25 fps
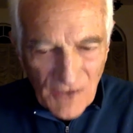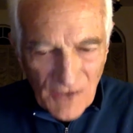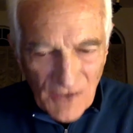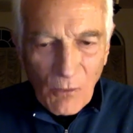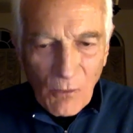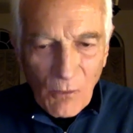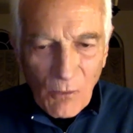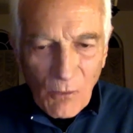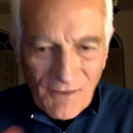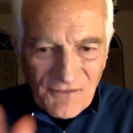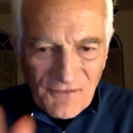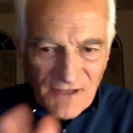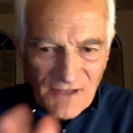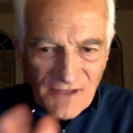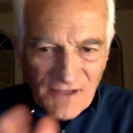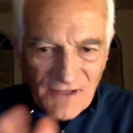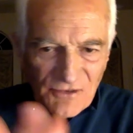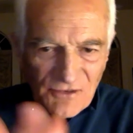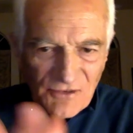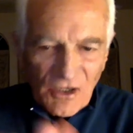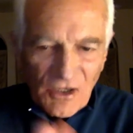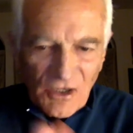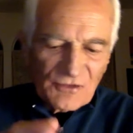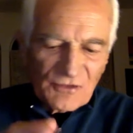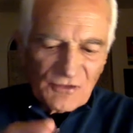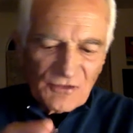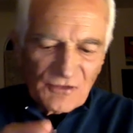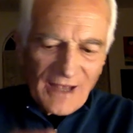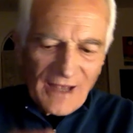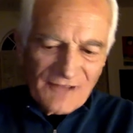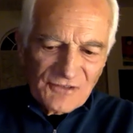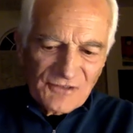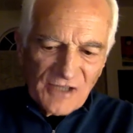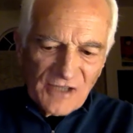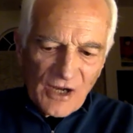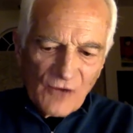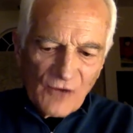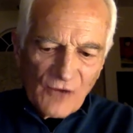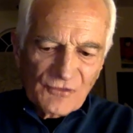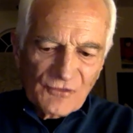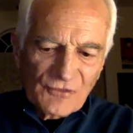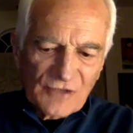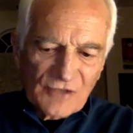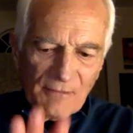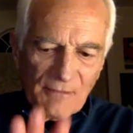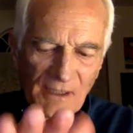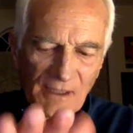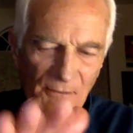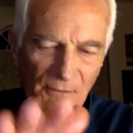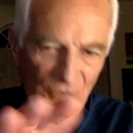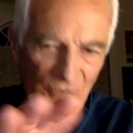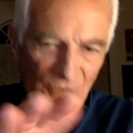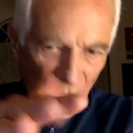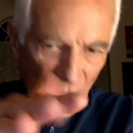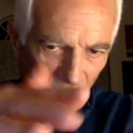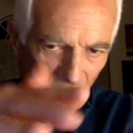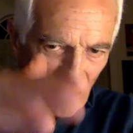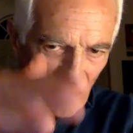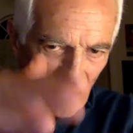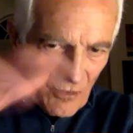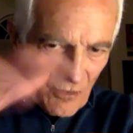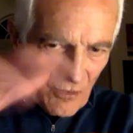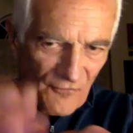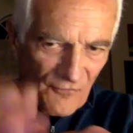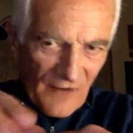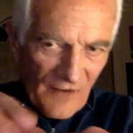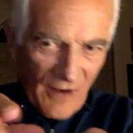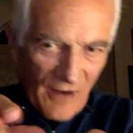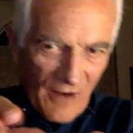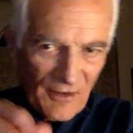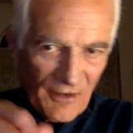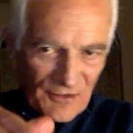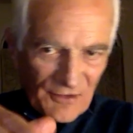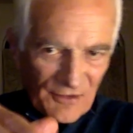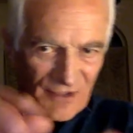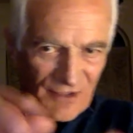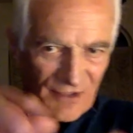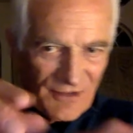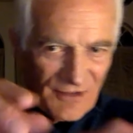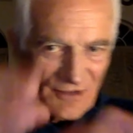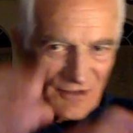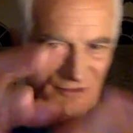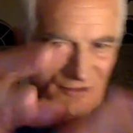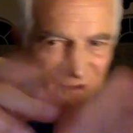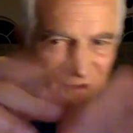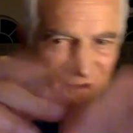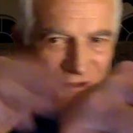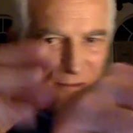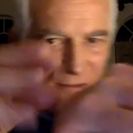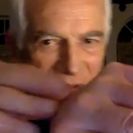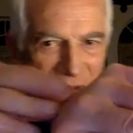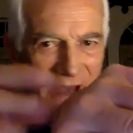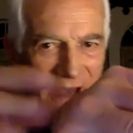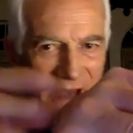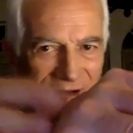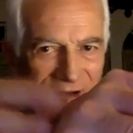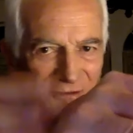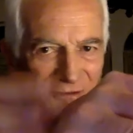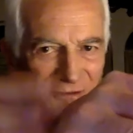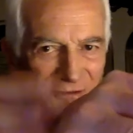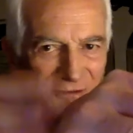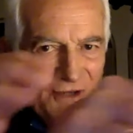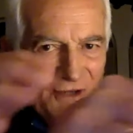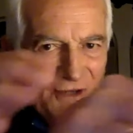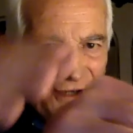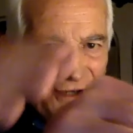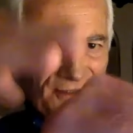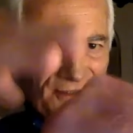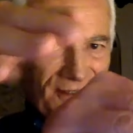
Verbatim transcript: Now, what that does, as the air is coming up, your oropharynx say, this is the back of